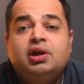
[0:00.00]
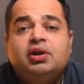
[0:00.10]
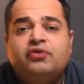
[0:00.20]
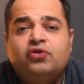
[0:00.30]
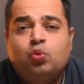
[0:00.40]

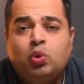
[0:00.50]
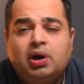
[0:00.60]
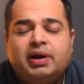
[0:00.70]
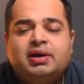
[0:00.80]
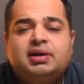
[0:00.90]
If you
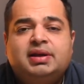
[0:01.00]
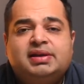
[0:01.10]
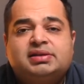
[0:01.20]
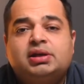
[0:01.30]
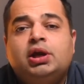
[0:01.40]
work at a
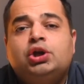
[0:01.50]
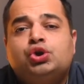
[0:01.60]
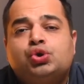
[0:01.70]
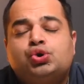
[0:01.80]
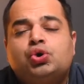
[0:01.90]
desk,
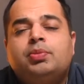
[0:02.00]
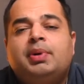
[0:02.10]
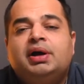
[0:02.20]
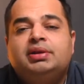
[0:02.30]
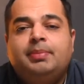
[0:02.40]
you should
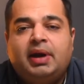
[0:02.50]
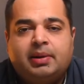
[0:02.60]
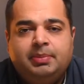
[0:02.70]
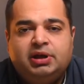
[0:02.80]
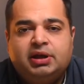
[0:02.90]
buy the
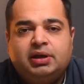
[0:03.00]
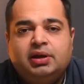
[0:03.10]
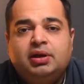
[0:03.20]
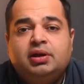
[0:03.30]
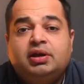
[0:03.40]
Mac Mini.
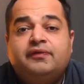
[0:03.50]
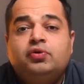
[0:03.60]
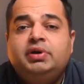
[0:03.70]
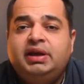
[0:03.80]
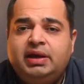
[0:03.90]
If you
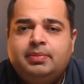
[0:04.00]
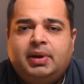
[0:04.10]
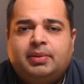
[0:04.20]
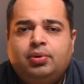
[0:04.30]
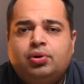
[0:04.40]
need a
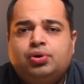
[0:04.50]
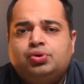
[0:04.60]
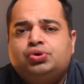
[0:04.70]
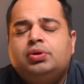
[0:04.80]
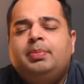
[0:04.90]
MacBook, you
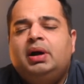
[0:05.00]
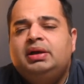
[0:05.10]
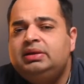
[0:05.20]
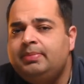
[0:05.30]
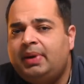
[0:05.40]
should buy
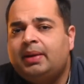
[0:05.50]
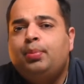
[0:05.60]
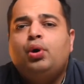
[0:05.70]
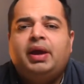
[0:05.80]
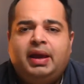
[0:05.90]
the
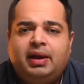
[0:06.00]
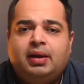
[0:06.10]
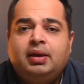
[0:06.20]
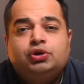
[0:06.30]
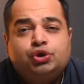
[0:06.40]
MacBook Air.
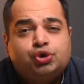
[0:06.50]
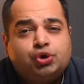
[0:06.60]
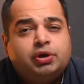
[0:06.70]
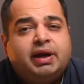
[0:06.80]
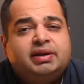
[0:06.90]
You
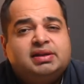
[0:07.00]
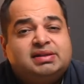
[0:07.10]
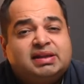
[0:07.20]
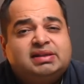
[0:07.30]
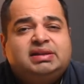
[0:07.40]
should get the
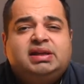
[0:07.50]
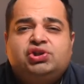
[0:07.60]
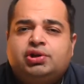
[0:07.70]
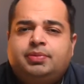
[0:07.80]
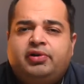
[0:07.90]

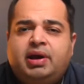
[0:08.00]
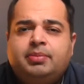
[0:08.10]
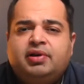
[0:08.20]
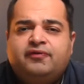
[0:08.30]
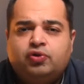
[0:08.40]
16 GB
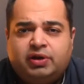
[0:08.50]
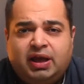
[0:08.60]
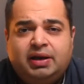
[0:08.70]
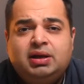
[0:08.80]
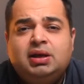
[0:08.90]
RAM if you
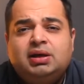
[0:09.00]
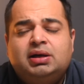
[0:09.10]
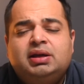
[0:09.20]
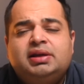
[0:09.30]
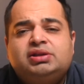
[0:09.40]
can,
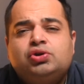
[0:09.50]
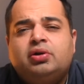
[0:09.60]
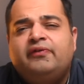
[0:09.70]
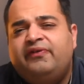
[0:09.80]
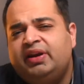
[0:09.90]
unless
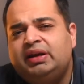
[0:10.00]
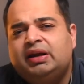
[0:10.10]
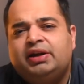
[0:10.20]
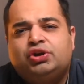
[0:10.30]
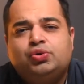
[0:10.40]
you're a very
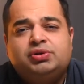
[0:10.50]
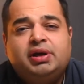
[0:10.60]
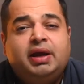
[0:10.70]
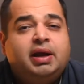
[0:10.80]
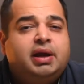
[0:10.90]
light user
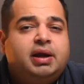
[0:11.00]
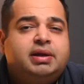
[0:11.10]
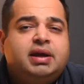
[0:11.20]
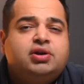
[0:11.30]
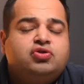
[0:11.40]
and
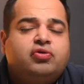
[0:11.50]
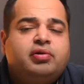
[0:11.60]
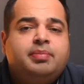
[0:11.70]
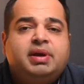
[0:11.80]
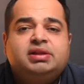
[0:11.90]
intend to
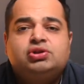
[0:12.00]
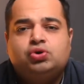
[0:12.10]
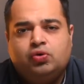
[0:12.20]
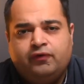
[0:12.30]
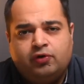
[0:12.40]
remain
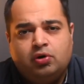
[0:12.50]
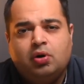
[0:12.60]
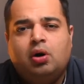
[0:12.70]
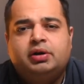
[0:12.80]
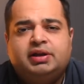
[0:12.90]
so for a
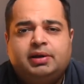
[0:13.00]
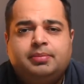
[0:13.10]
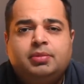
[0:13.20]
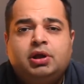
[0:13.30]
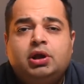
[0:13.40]
long
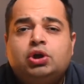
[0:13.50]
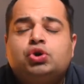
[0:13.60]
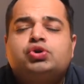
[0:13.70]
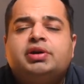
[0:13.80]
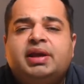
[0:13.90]
time.
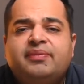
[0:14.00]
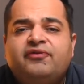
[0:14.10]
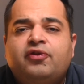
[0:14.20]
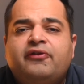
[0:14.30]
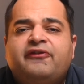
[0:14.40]
You should aim
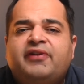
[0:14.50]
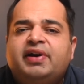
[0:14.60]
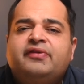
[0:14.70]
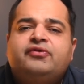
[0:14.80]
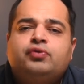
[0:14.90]
for
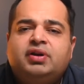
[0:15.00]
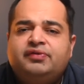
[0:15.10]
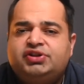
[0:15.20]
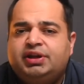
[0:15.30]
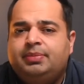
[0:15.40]
512
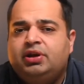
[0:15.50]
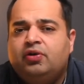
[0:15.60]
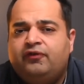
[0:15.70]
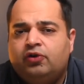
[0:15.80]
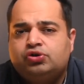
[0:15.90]

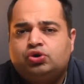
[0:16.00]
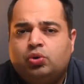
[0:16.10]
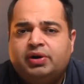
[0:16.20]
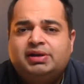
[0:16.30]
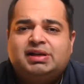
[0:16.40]
GB for
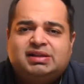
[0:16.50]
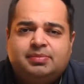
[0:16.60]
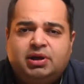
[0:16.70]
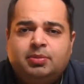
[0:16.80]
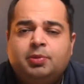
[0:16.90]
storage as a
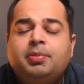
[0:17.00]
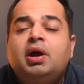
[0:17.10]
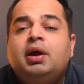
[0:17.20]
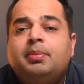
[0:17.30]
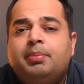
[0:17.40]
minimum,
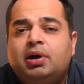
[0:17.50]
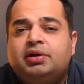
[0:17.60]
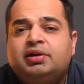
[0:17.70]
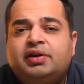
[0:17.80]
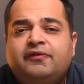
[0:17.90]

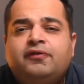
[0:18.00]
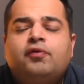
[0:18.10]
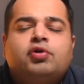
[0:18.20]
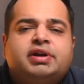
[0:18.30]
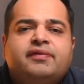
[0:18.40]
but if for
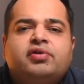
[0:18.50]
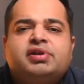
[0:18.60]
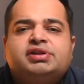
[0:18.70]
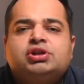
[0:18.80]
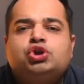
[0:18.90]
whatever
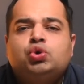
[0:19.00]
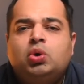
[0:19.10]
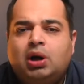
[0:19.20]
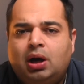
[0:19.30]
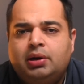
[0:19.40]
reason you
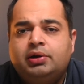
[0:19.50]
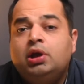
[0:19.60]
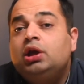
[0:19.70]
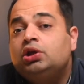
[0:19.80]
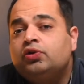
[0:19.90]
can't,
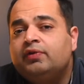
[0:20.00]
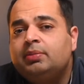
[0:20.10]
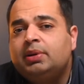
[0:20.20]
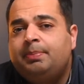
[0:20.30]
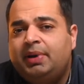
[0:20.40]
you will
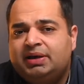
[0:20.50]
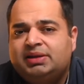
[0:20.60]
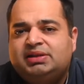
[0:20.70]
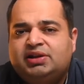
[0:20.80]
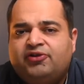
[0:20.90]
be better
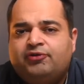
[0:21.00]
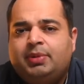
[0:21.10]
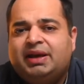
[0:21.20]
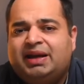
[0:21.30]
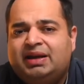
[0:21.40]
served
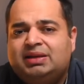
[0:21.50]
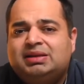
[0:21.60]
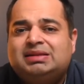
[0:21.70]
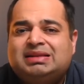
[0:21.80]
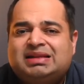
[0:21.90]
by getting
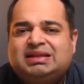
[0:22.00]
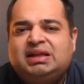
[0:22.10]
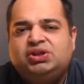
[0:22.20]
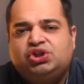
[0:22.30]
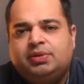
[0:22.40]
the
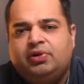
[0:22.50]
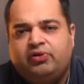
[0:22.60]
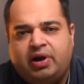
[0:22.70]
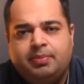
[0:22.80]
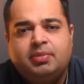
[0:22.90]
16 GB
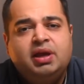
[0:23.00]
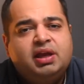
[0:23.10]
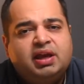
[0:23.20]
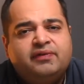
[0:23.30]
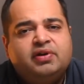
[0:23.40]
RAM,
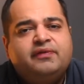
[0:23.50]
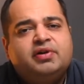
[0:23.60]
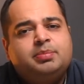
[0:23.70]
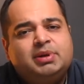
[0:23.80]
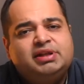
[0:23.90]
even if
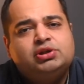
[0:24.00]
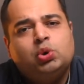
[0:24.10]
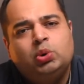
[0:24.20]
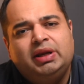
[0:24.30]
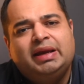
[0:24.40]
it means
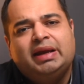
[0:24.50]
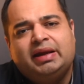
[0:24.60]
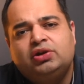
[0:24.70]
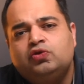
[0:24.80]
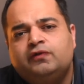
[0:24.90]
only
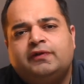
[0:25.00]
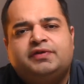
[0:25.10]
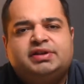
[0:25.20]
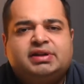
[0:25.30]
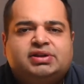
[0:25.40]
getting
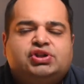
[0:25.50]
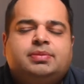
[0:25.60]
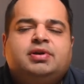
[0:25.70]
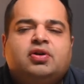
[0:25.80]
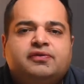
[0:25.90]
256
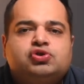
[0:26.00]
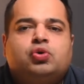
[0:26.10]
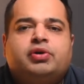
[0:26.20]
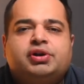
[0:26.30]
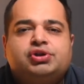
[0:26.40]
GB of
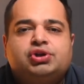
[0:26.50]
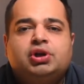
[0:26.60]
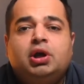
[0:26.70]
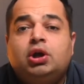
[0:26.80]
storage.